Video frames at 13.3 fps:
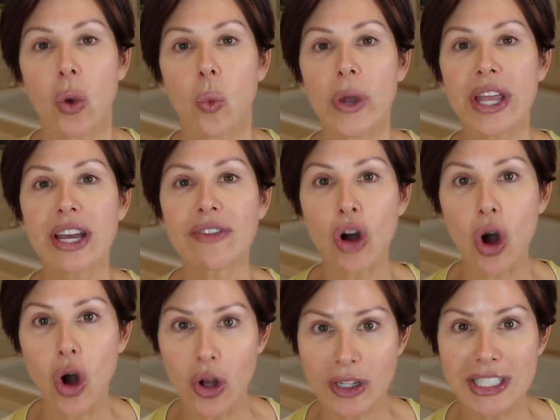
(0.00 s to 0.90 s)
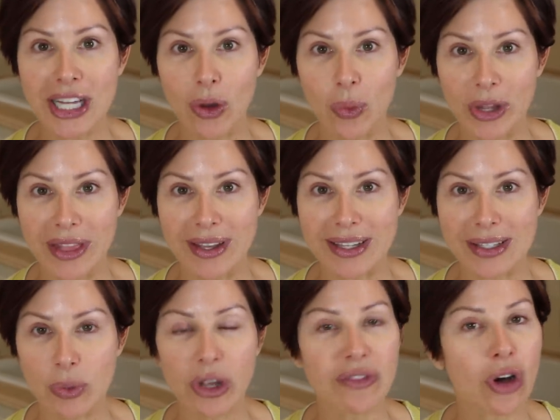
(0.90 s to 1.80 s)
We have all dealt with
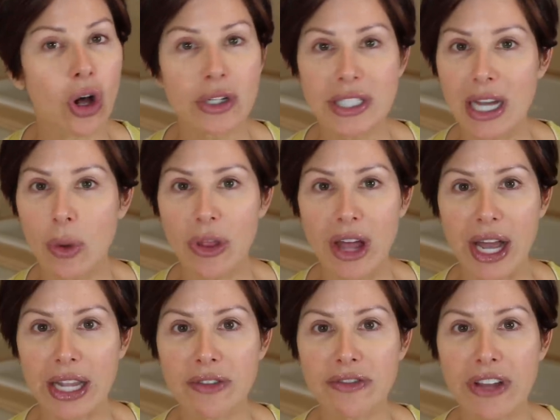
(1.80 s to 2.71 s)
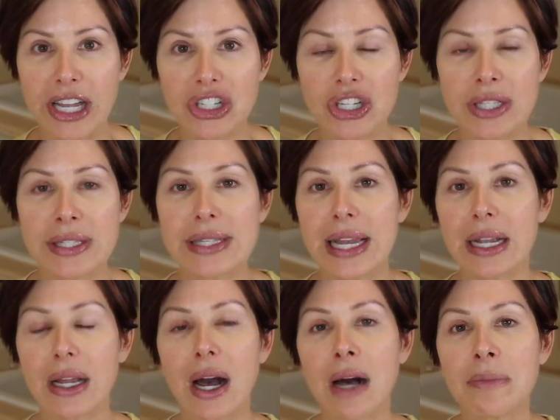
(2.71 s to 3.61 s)
this. We have all dealt with eye infections
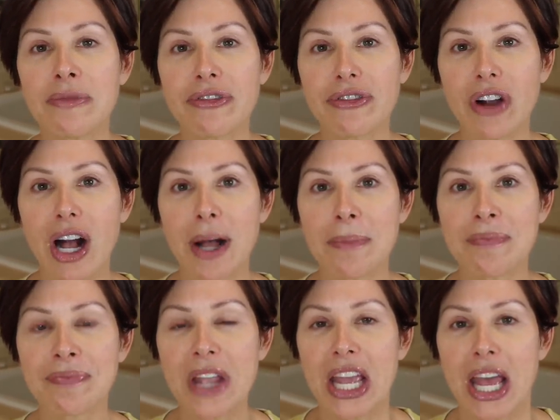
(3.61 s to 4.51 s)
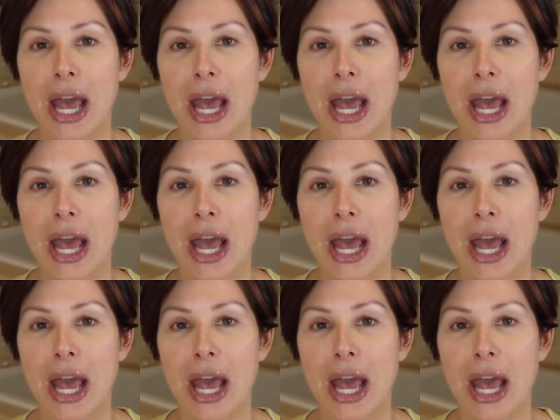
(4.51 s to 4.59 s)
that come from